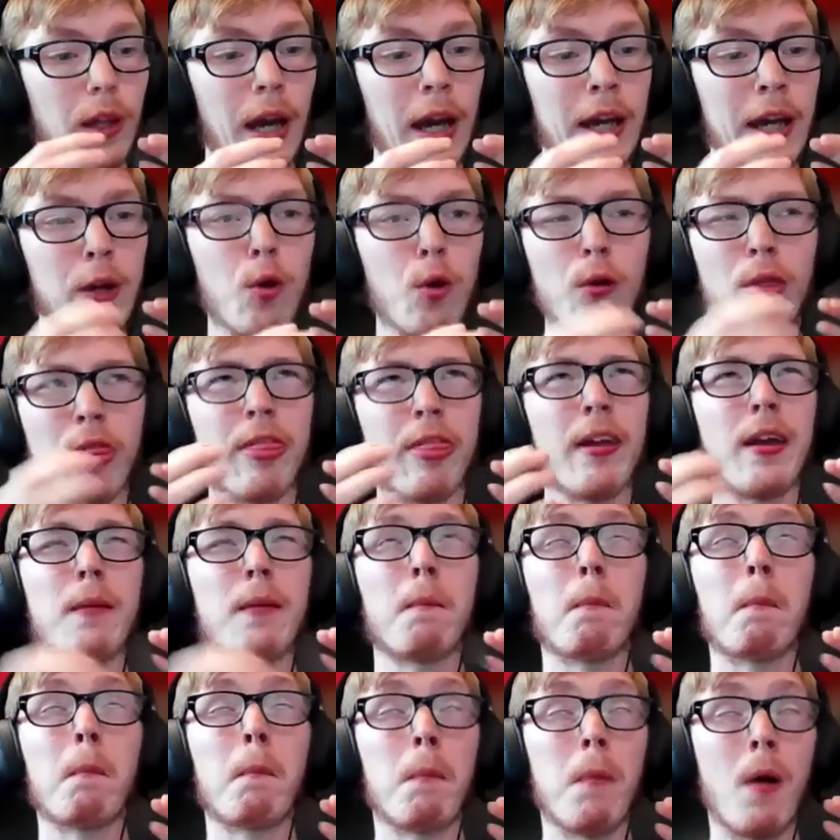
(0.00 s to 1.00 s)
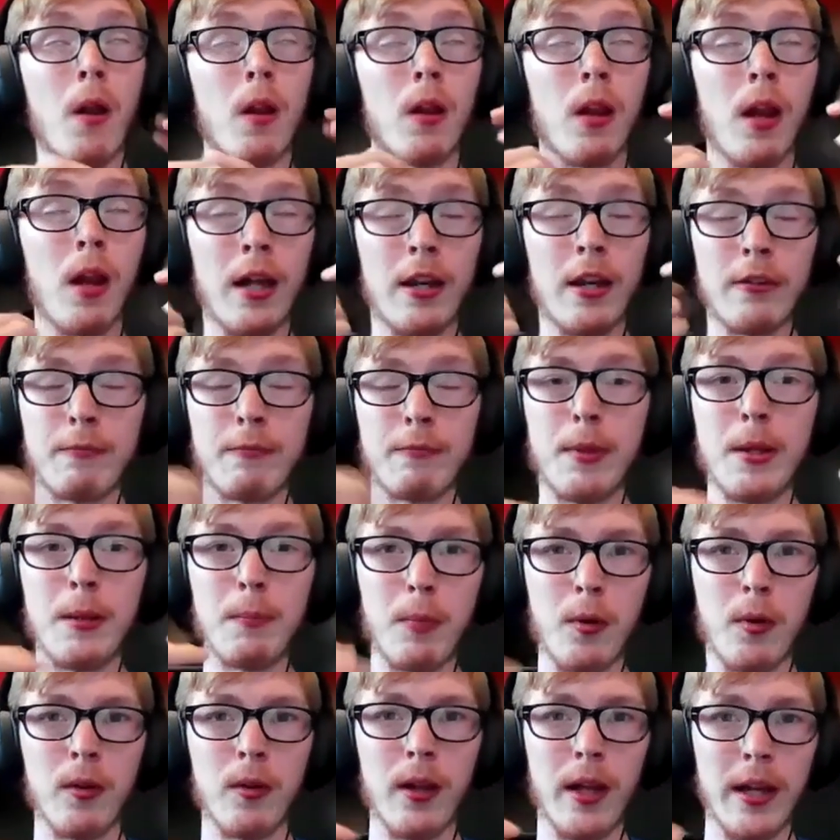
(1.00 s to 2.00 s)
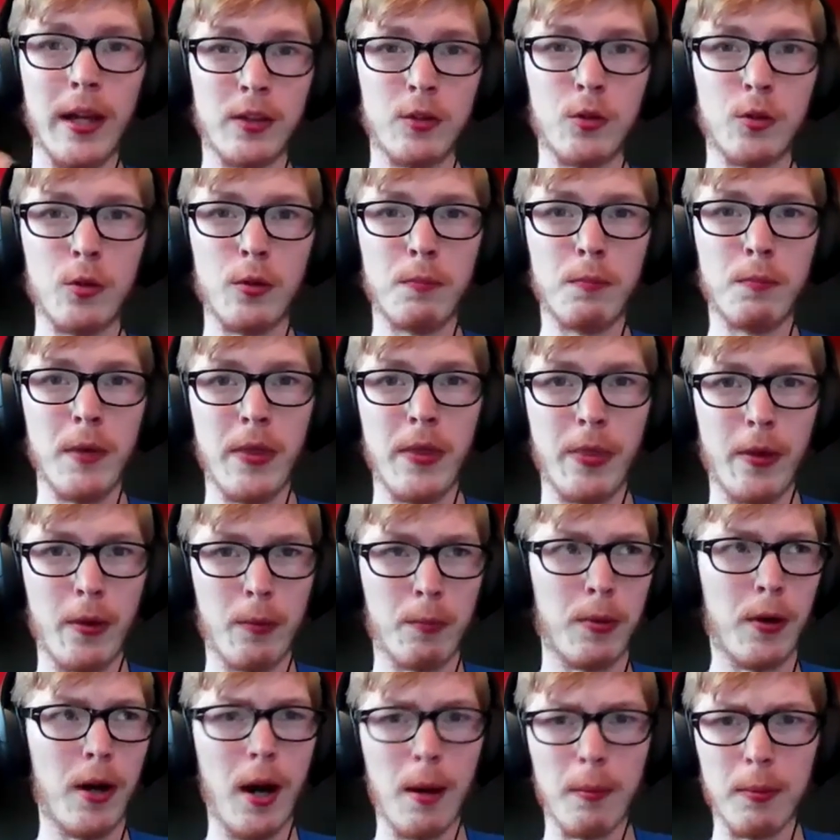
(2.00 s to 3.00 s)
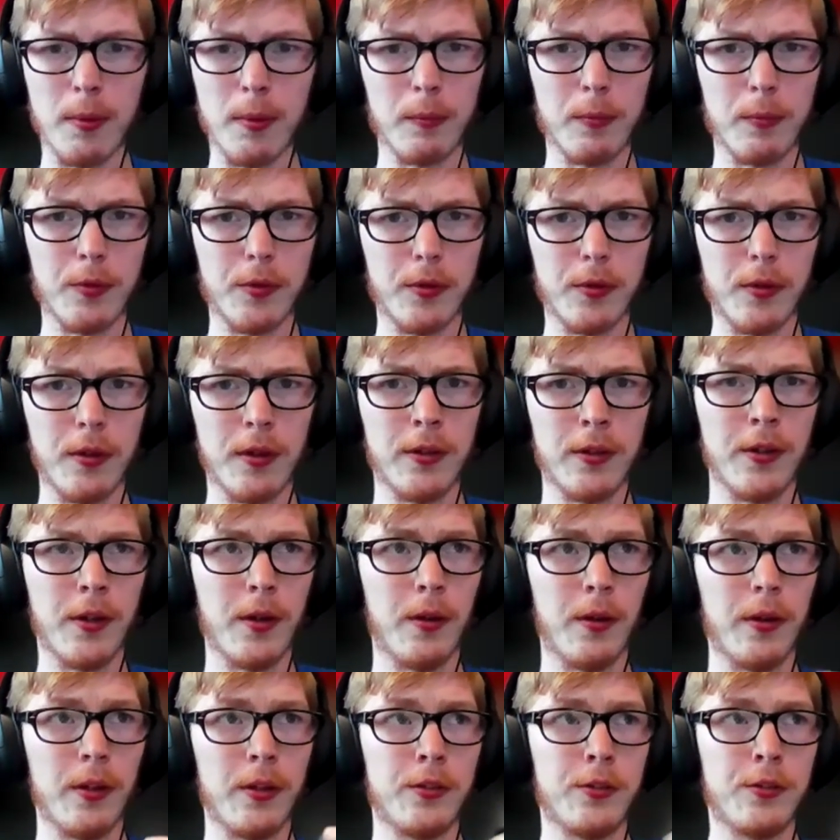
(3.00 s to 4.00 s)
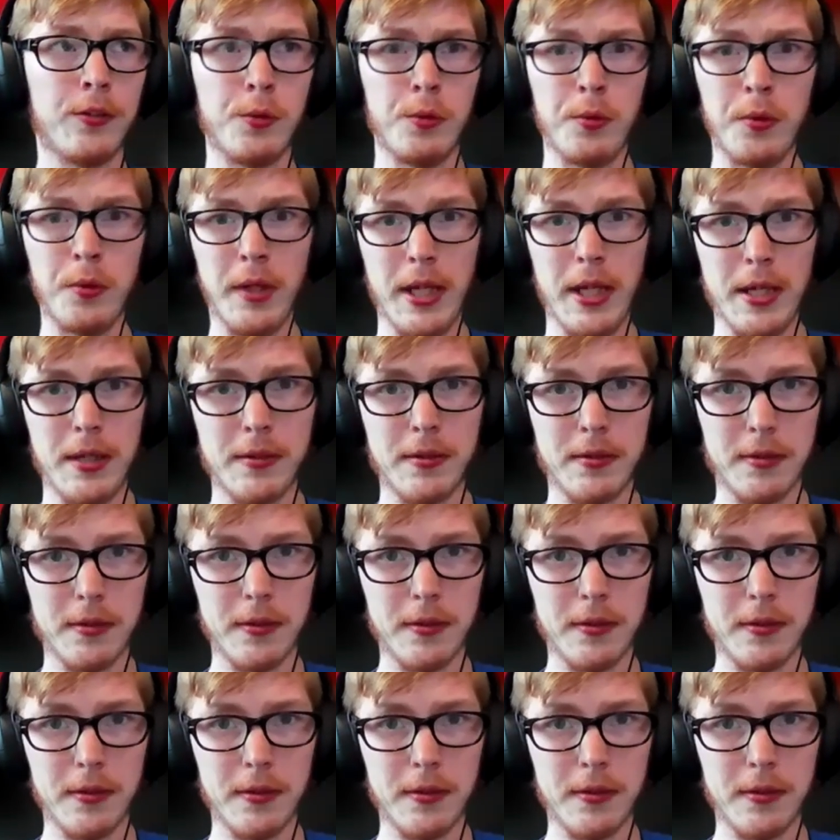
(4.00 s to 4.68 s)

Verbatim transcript: I don't think a lot of people like to admit their problems until it's too late.